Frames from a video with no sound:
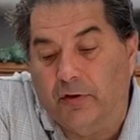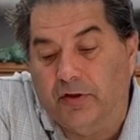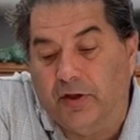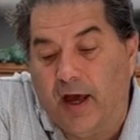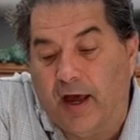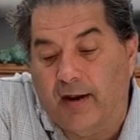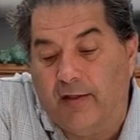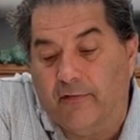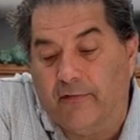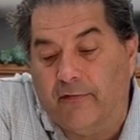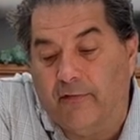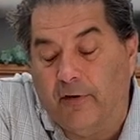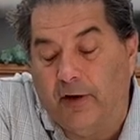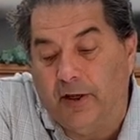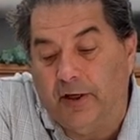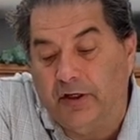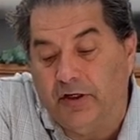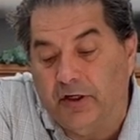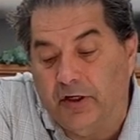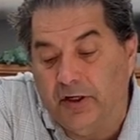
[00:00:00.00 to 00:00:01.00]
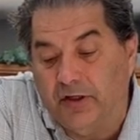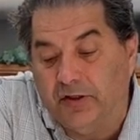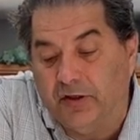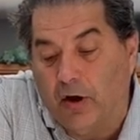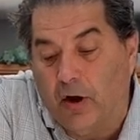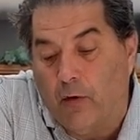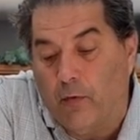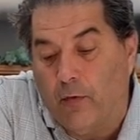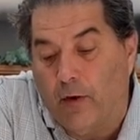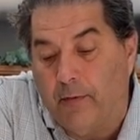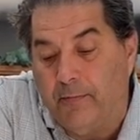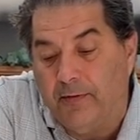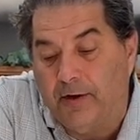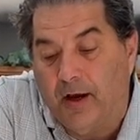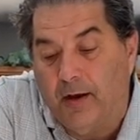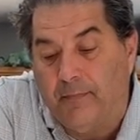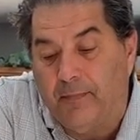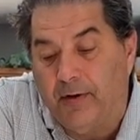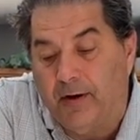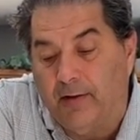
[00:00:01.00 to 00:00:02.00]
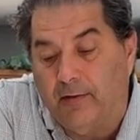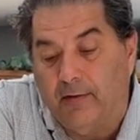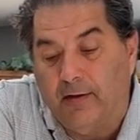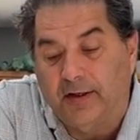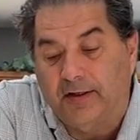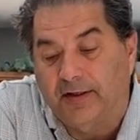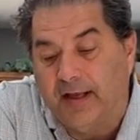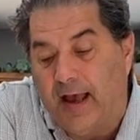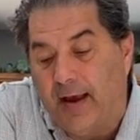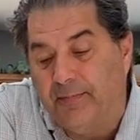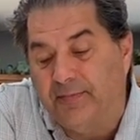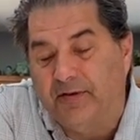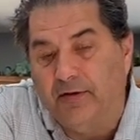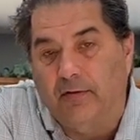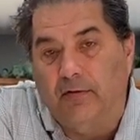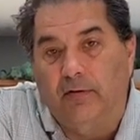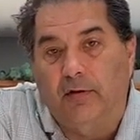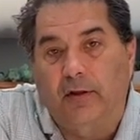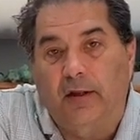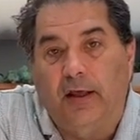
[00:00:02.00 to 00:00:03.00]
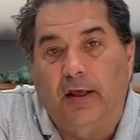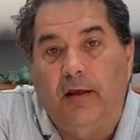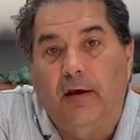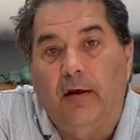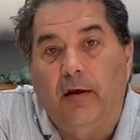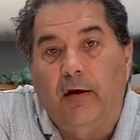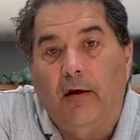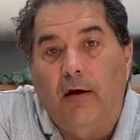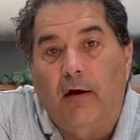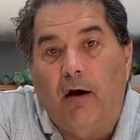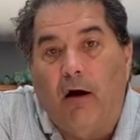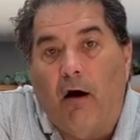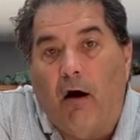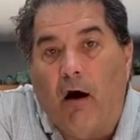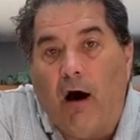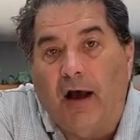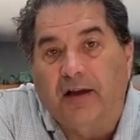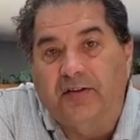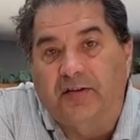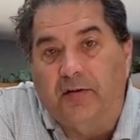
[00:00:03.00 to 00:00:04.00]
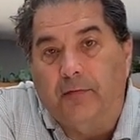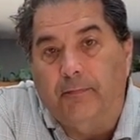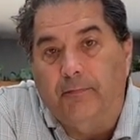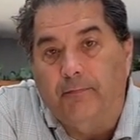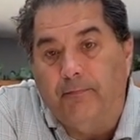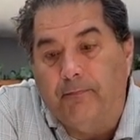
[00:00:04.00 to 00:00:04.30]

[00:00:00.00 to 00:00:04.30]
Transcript: out of the fridge, and it's all rubbed up, and it looks absolutely awesome.